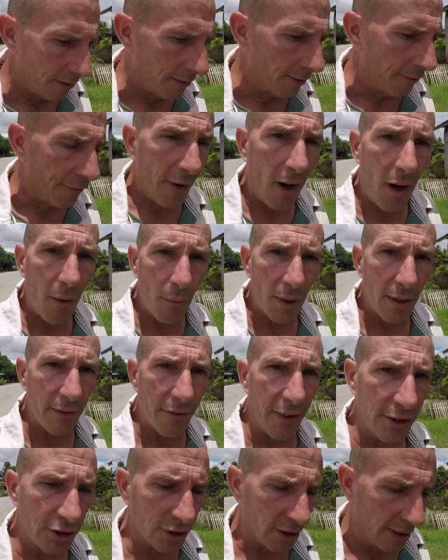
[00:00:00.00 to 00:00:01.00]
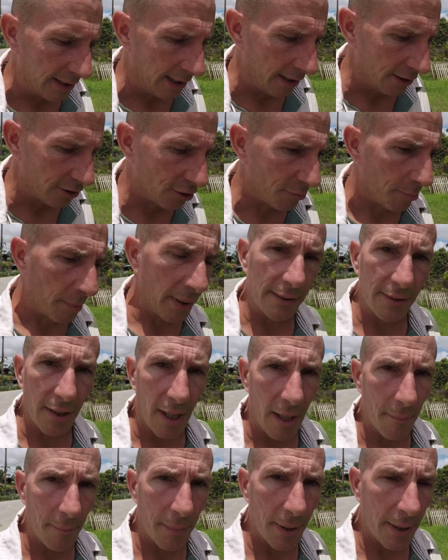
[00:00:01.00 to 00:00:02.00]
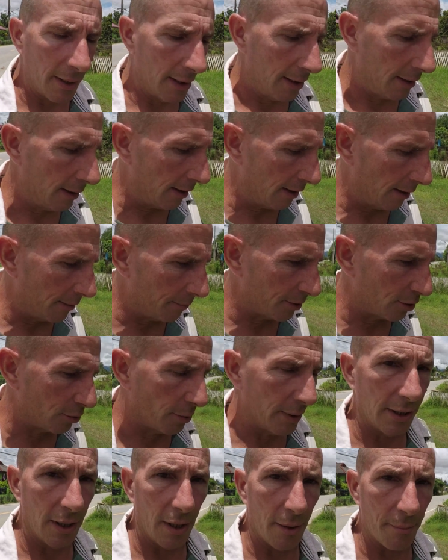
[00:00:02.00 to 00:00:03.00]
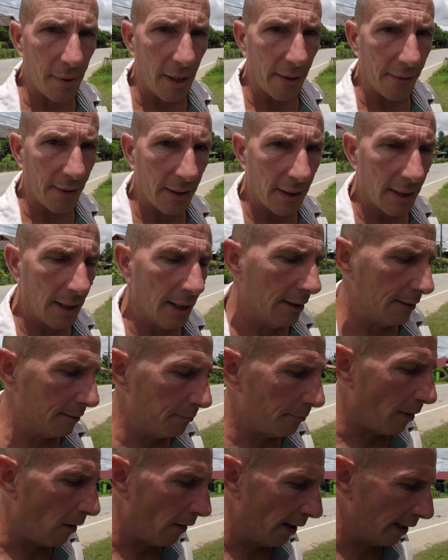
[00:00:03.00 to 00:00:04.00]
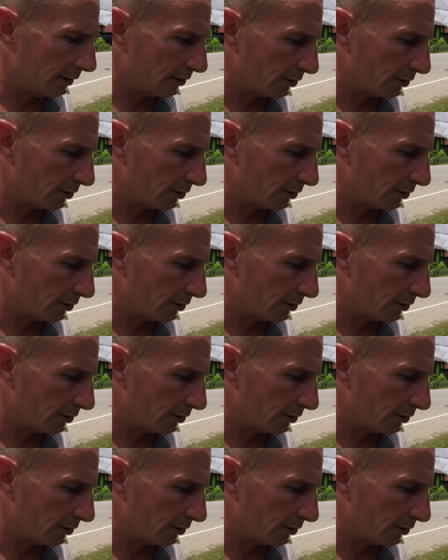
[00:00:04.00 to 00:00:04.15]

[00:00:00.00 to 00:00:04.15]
The farm will eventually get split up between her brother and Pi.